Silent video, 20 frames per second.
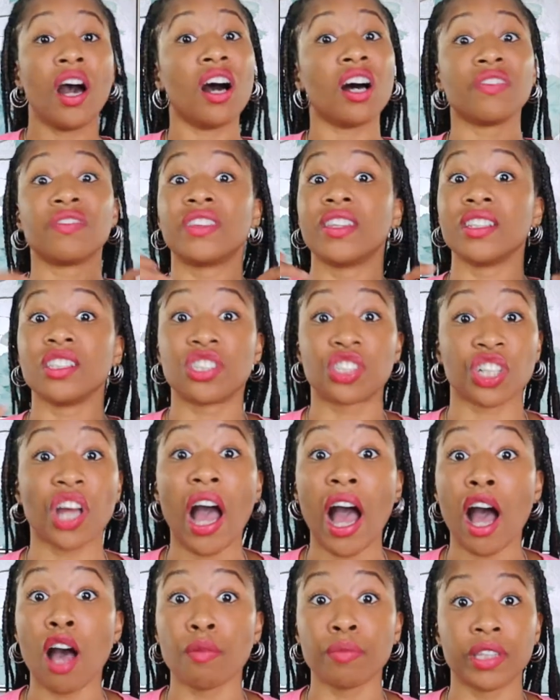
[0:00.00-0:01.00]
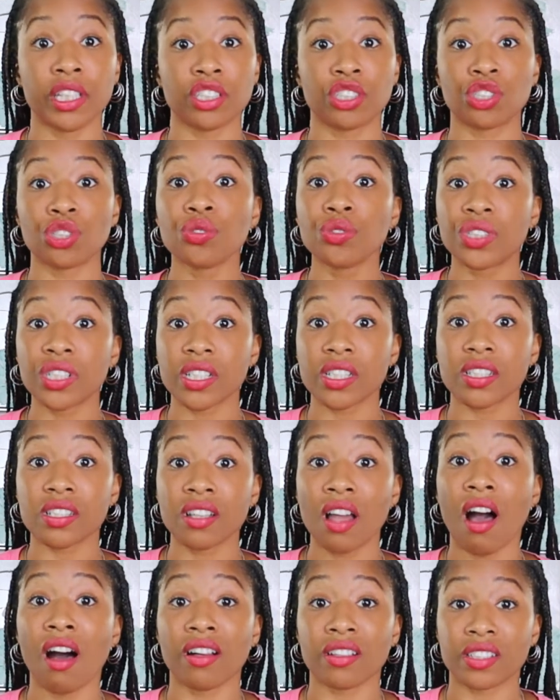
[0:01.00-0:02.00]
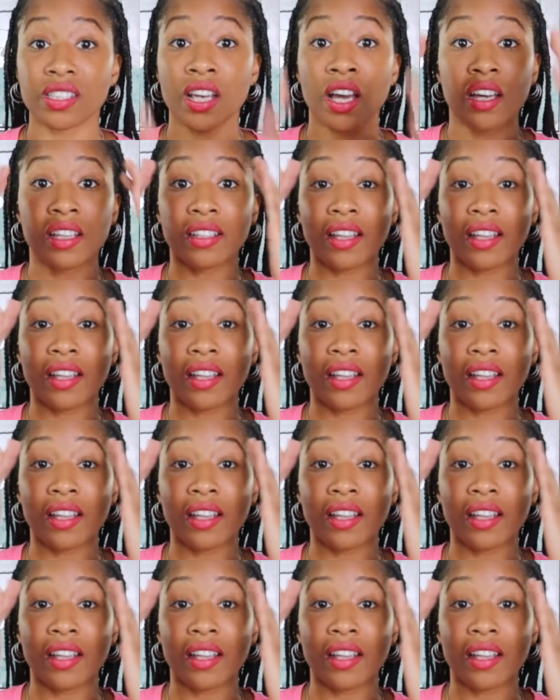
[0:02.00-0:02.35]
of the job that you just lost.